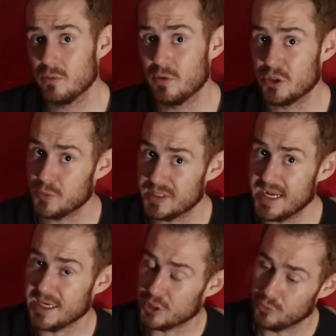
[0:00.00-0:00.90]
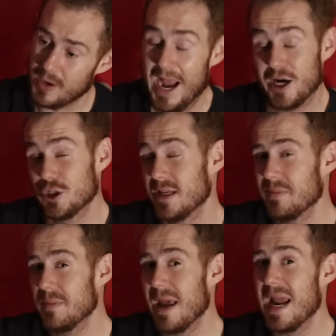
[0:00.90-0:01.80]
which was set to actually
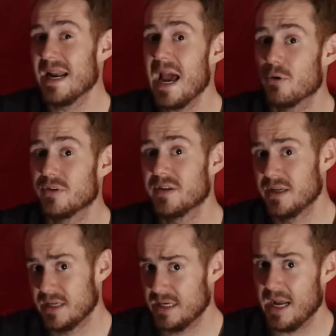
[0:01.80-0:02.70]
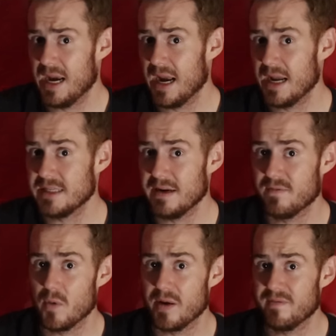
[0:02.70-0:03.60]
be paid out in
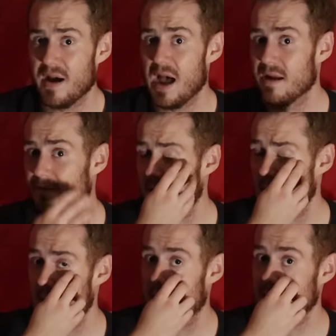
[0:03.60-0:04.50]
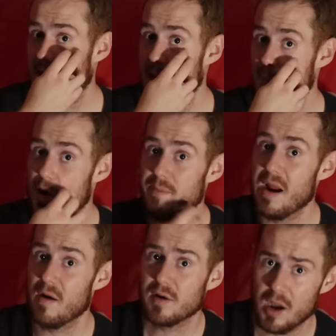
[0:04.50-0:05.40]
1945, a time when
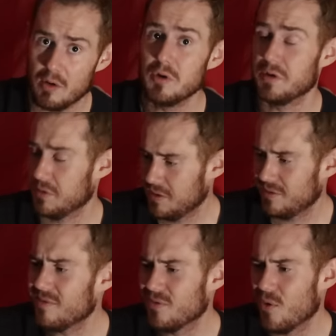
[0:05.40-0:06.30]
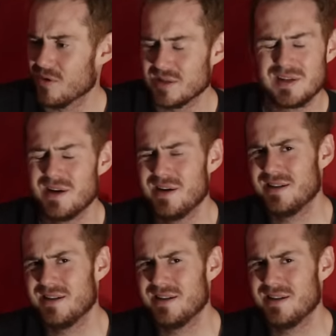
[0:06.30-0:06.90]
America would, of course,